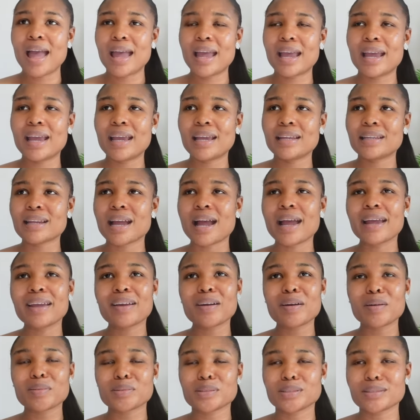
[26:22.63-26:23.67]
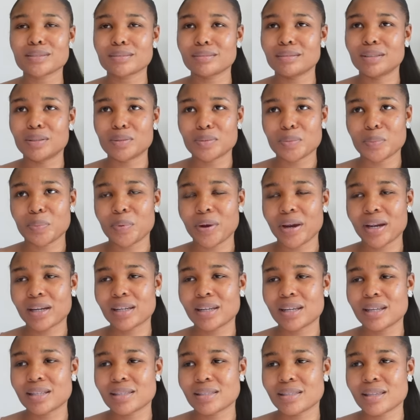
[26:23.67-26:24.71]
and I got, you know,
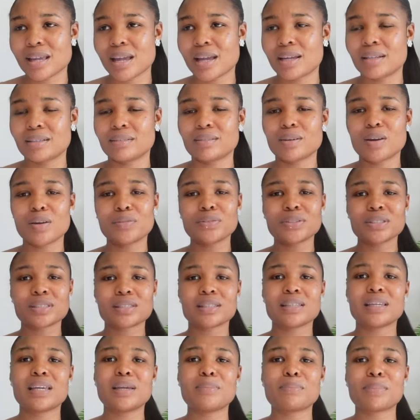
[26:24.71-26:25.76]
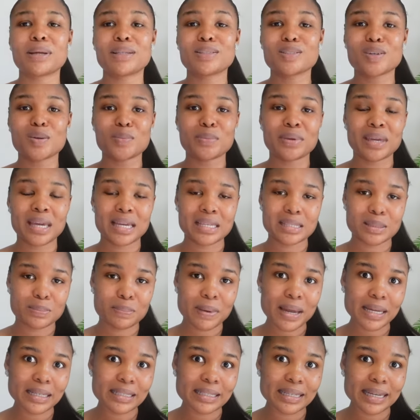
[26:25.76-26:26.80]
pregnant, and obviously my tummy
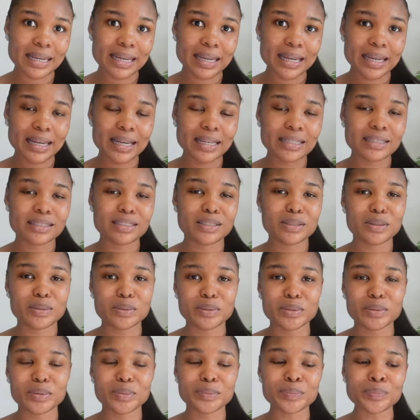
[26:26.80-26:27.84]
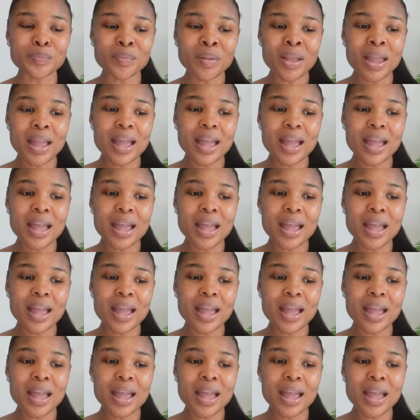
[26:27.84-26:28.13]
expanded, you know,